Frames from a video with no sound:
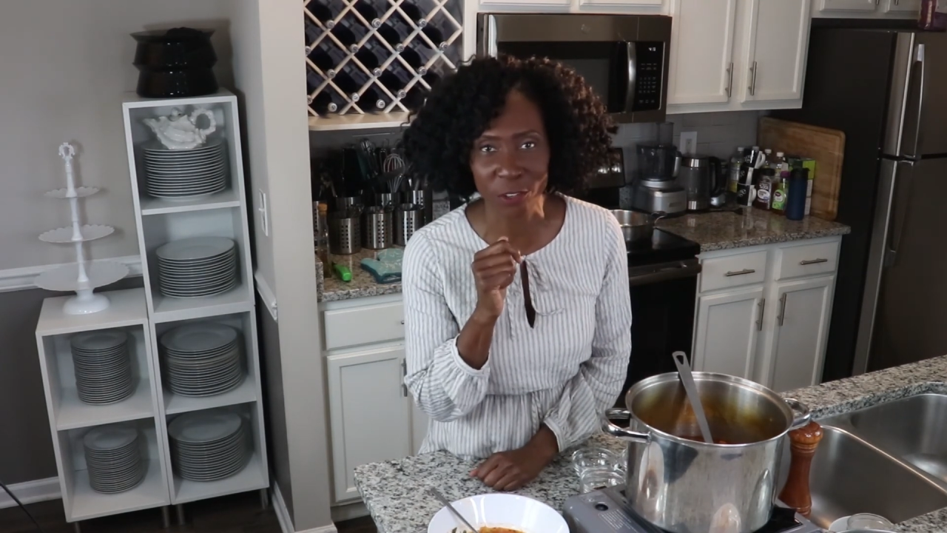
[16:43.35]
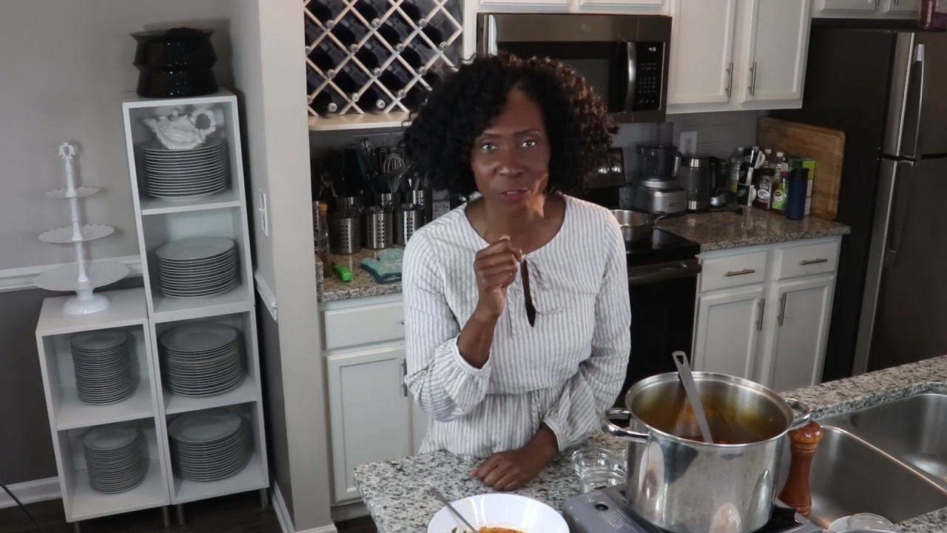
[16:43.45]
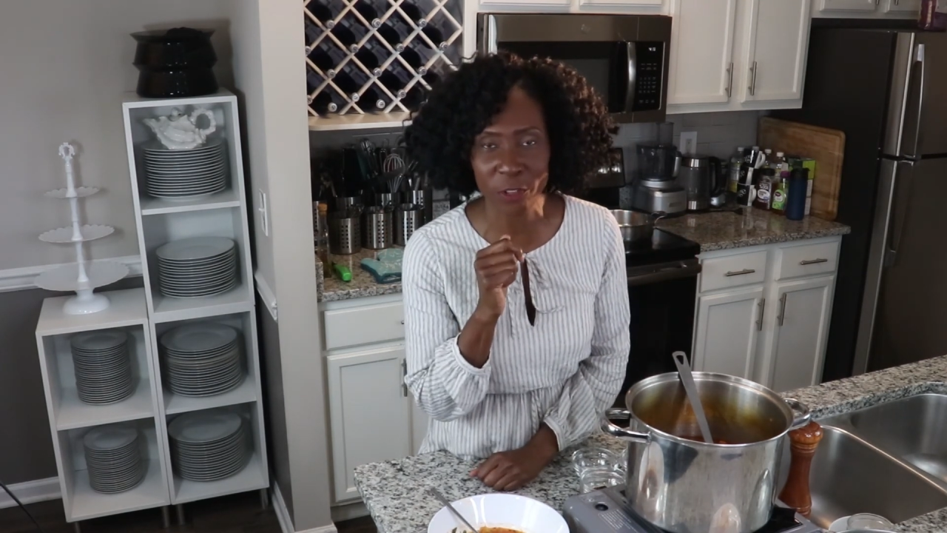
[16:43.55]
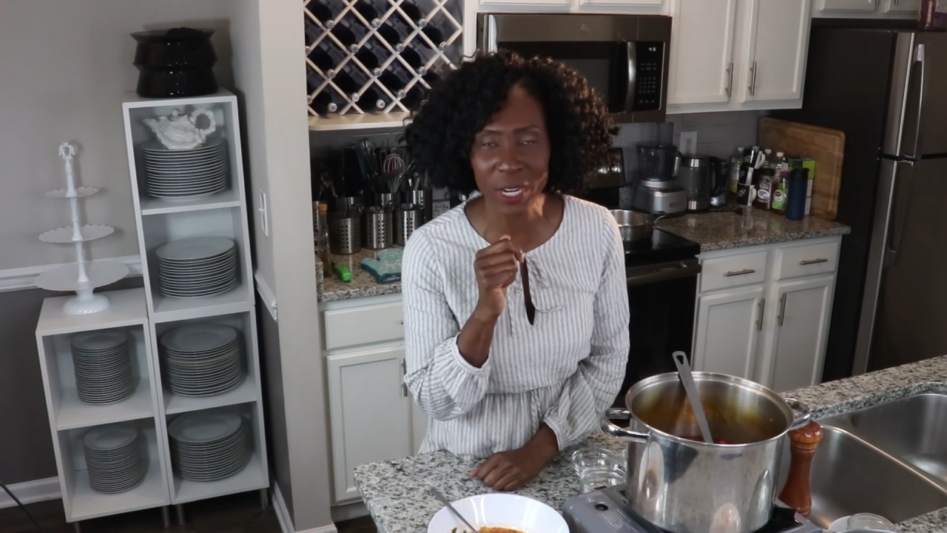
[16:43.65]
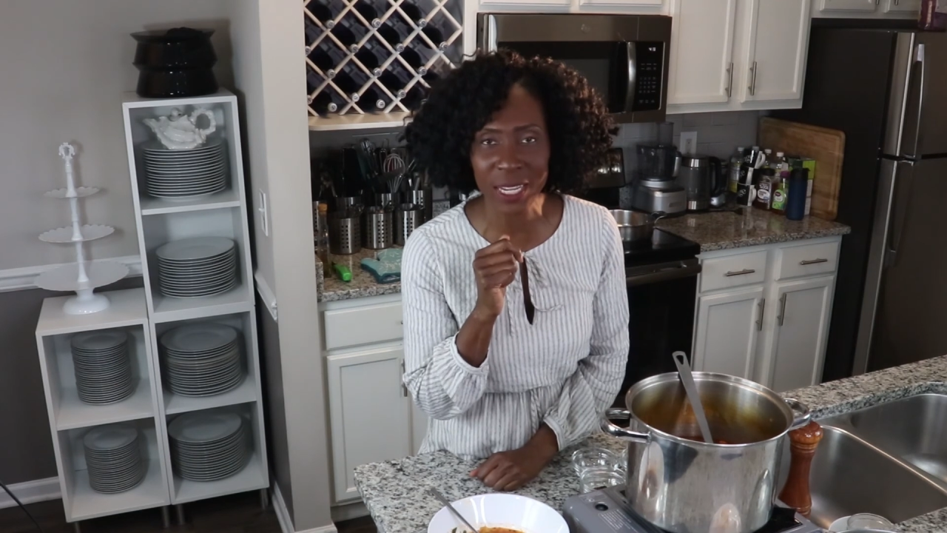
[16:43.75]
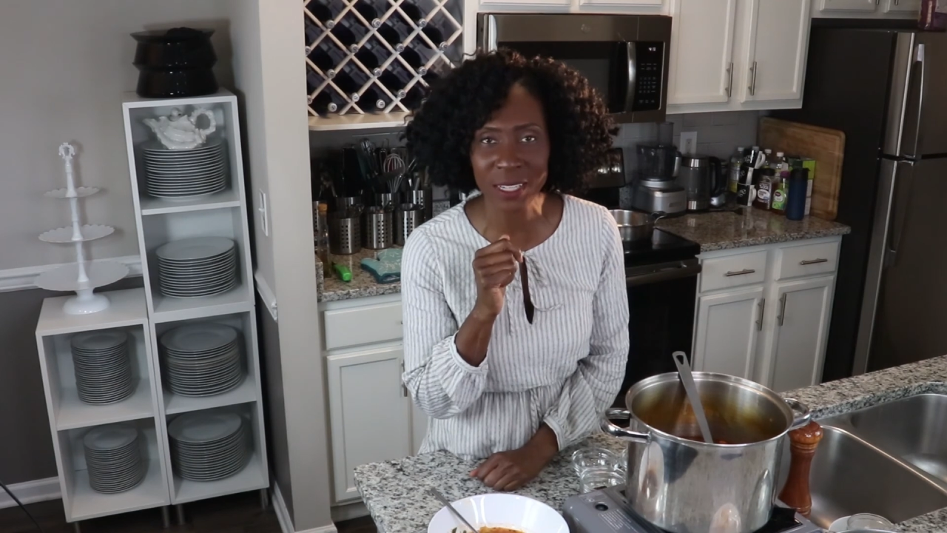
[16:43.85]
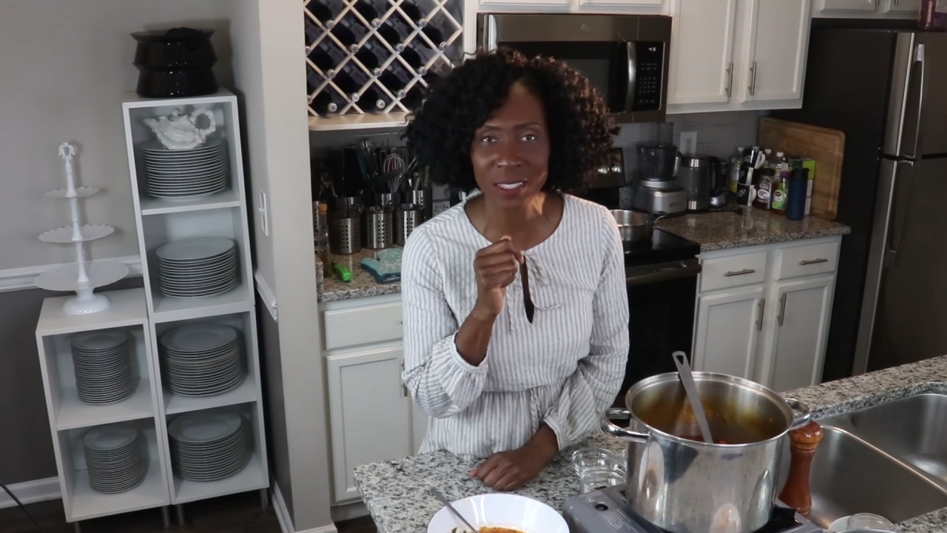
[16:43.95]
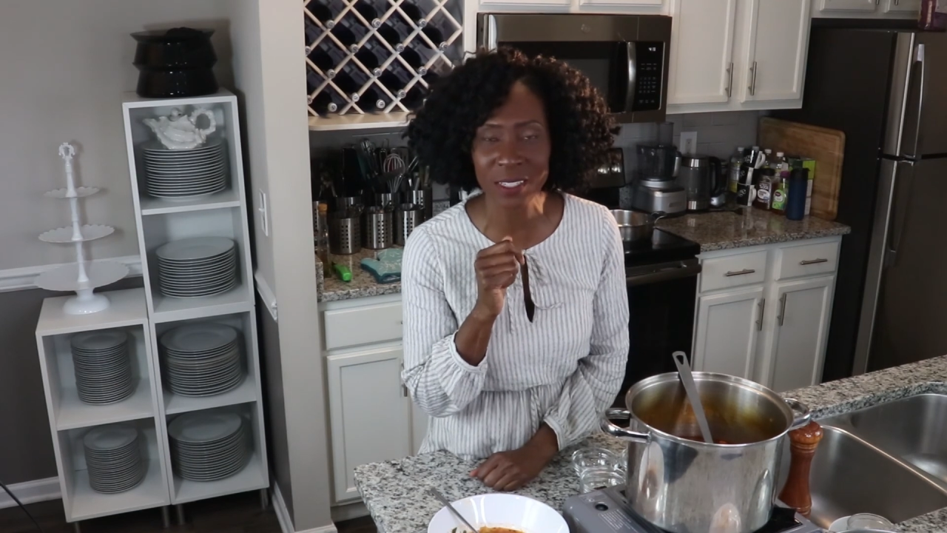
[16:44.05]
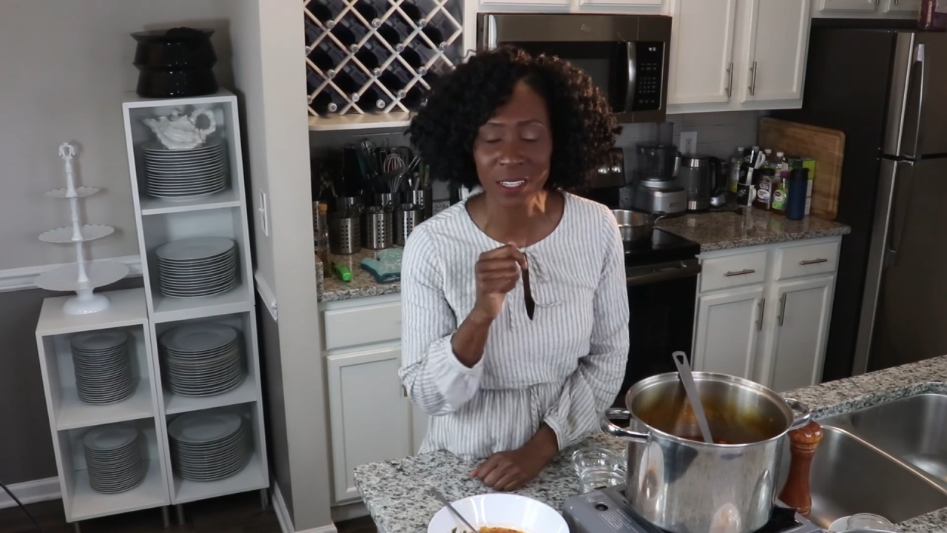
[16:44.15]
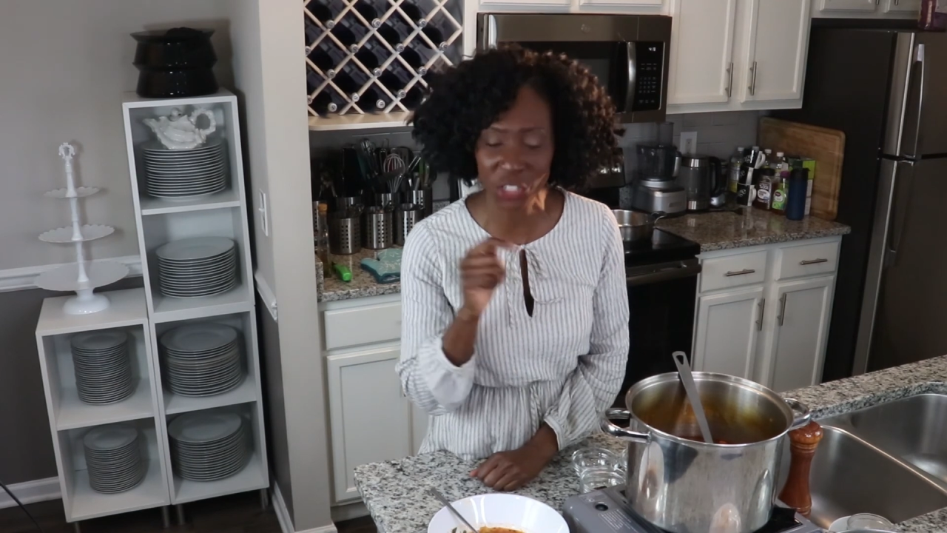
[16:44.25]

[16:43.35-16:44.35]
your friends.